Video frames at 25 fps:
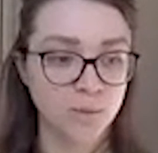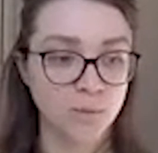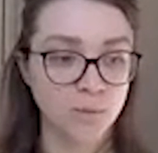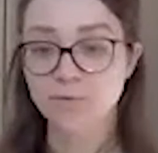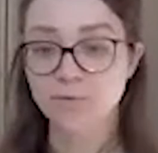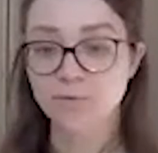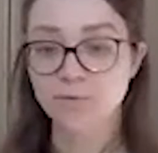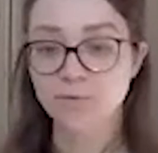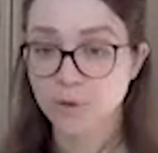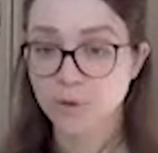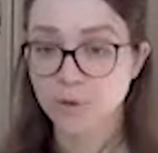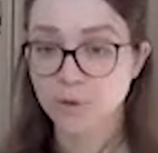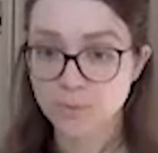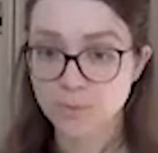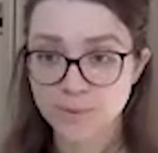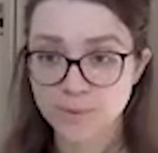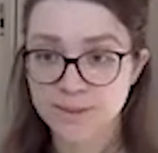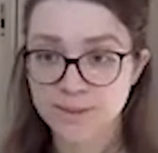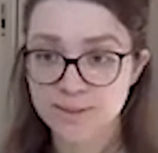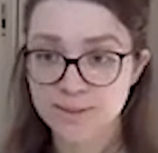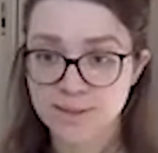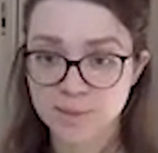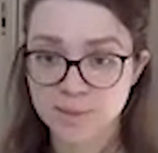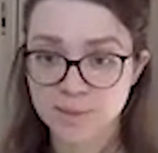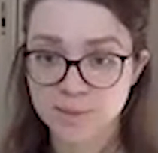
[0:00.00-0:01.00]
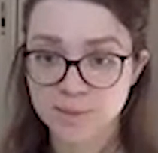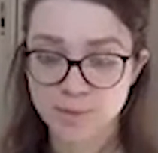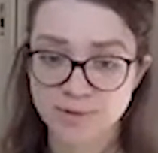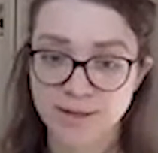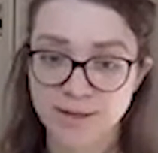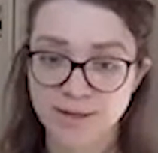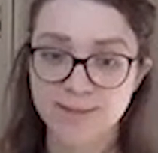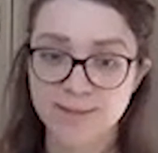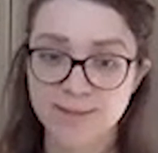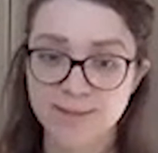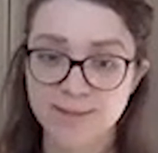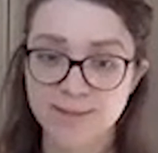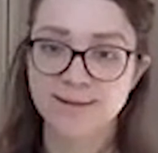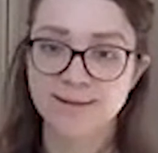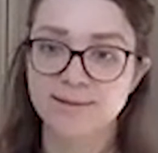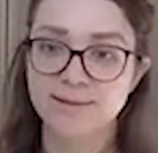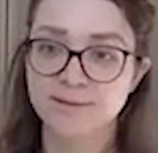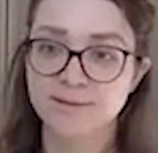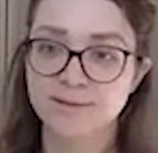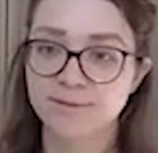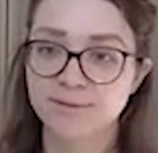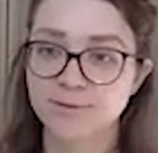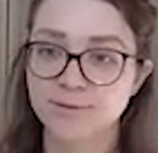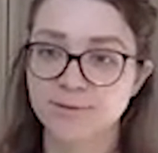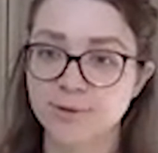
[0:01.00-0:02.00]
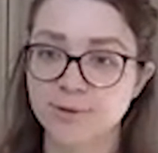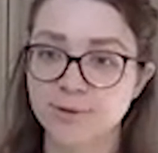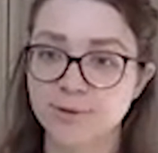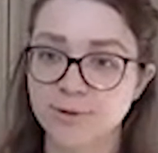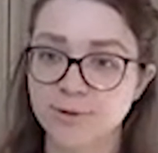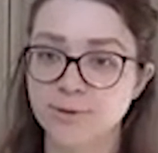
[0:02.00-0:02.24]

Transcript: one of the companies that provided data